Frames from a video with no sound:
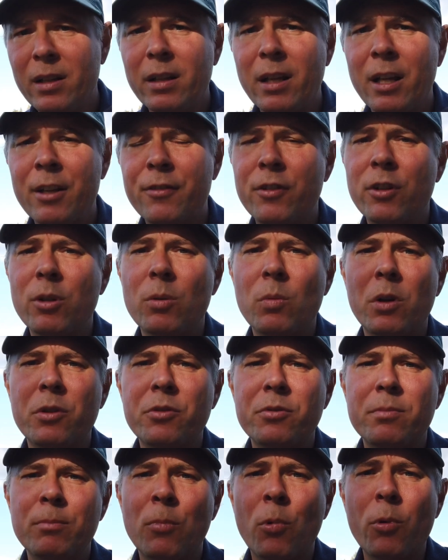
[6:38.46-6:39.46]
If you
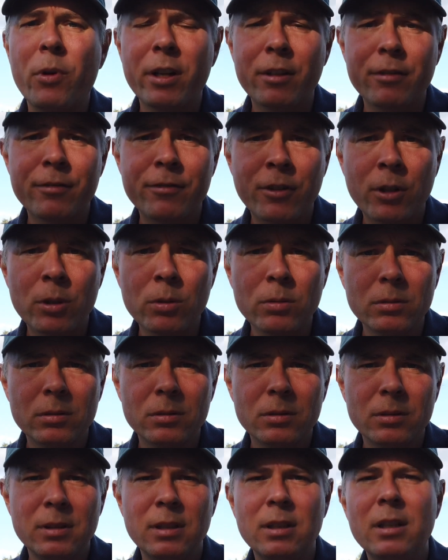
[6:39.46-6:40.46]
want more info,
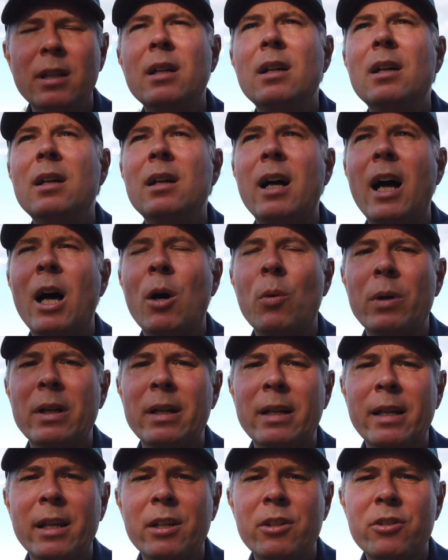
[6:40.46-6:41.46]
I will
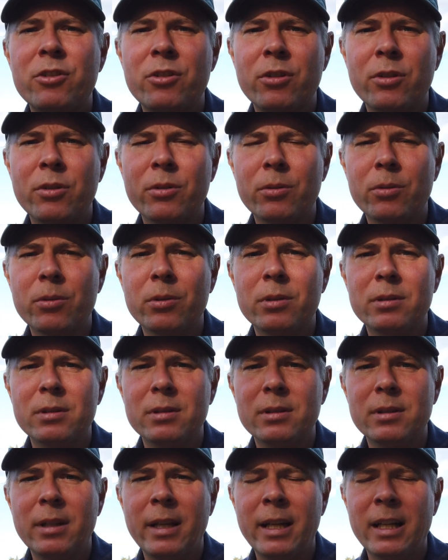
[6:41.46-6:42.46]
link to
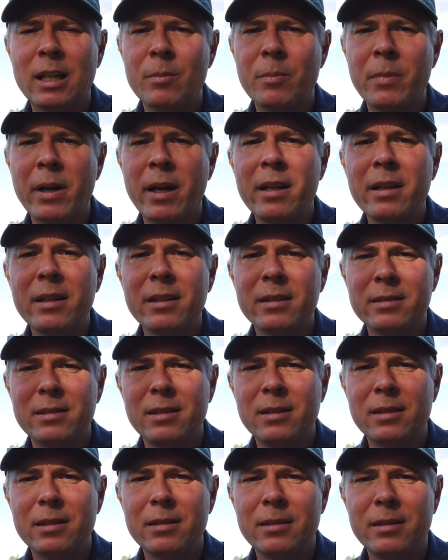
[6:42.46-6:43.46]
Hilleberg
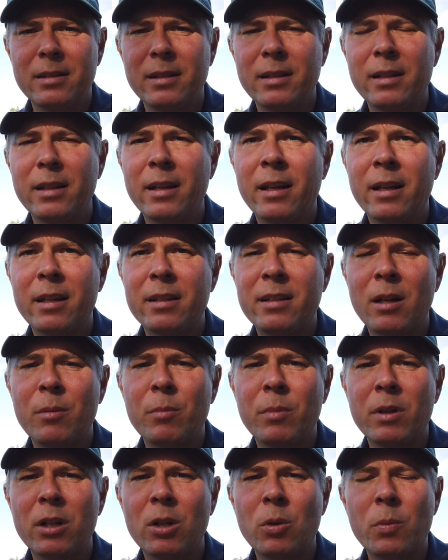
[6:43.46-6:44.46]

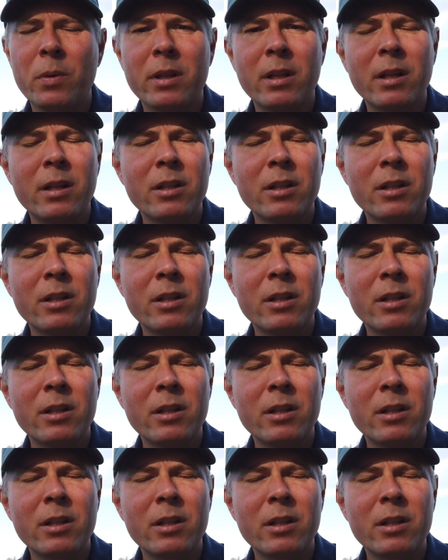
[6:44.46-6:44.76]
down below in the